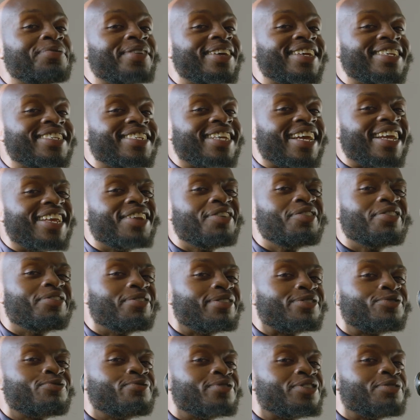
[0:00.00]
it is, yeah? He don't even want
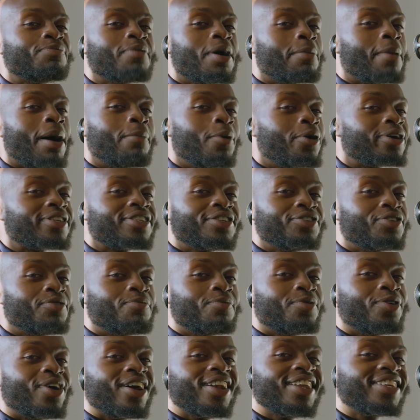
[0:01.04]
to talk to me about boxing no
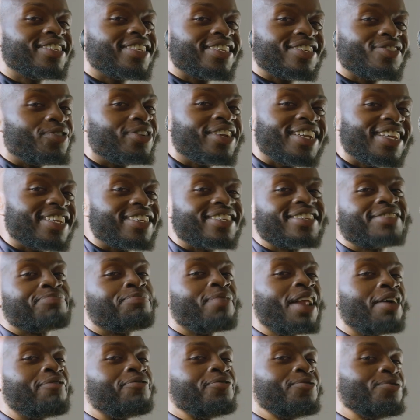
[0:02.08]
more unless it's on this
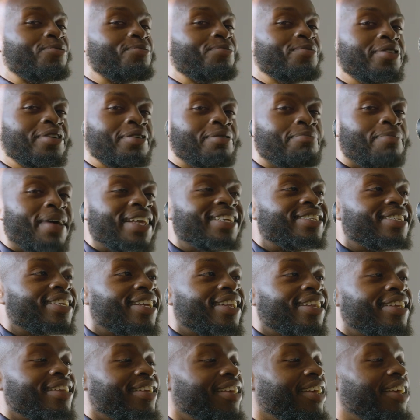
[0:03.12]
platform.
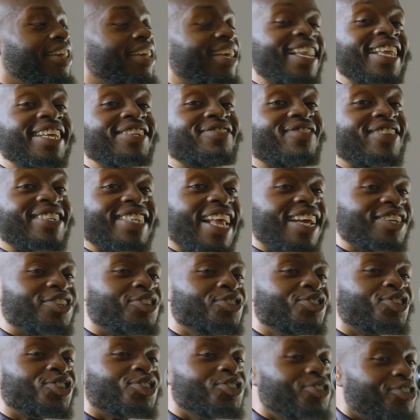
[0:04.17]
Basically, literally, he's like,
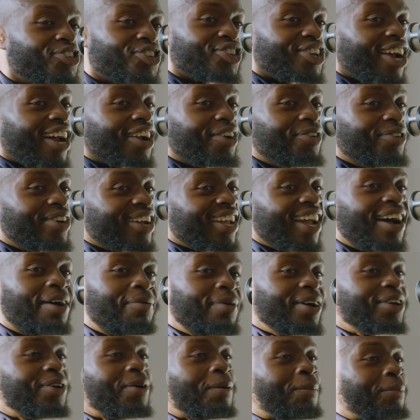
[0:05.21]
shush. I don't care about
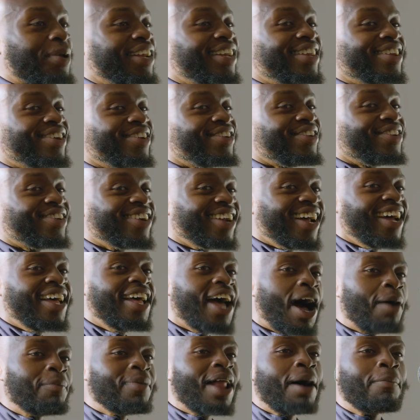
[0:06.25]
your opinion or that.
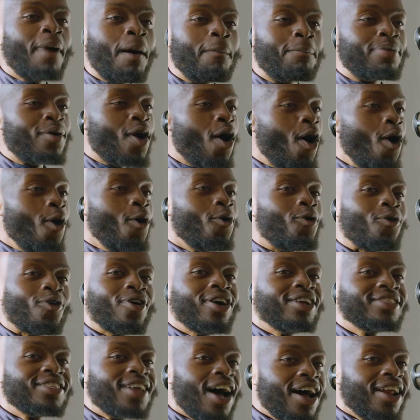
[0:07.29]
I'm like, but bro,
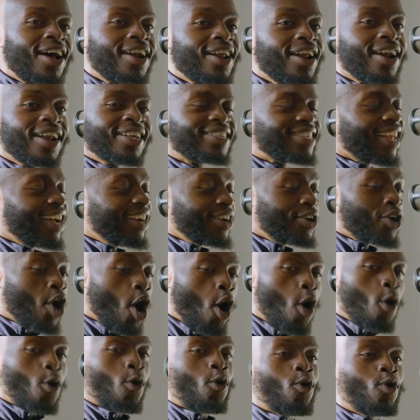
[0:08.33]
da. He's like,
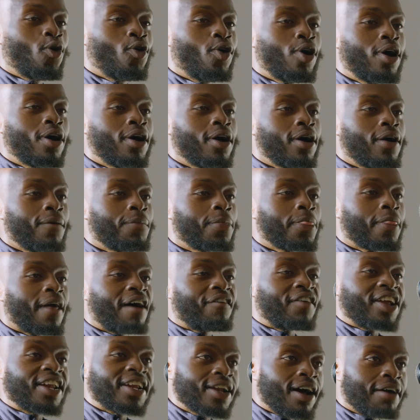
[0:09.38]
no, I've
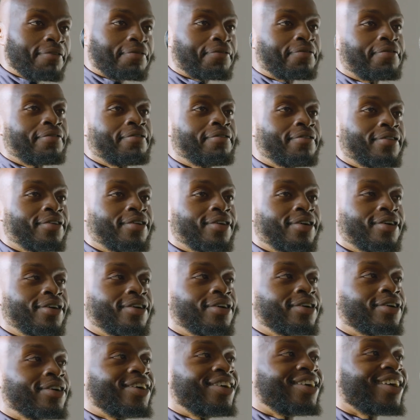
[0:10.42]
had enough.
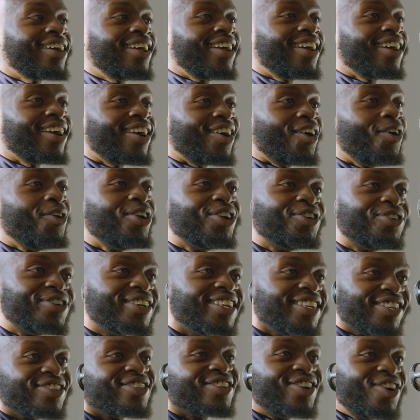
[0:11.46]
only on
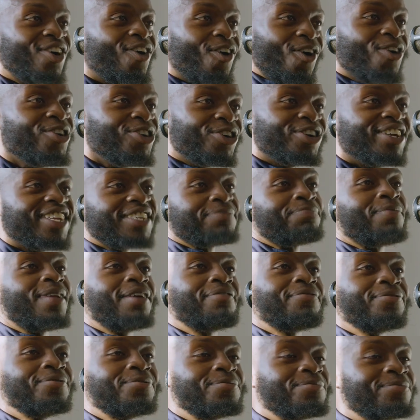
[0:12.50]
this
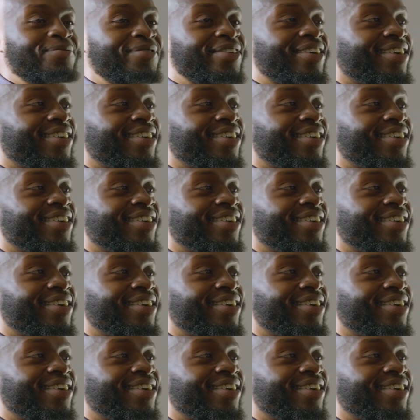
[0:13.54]
platform.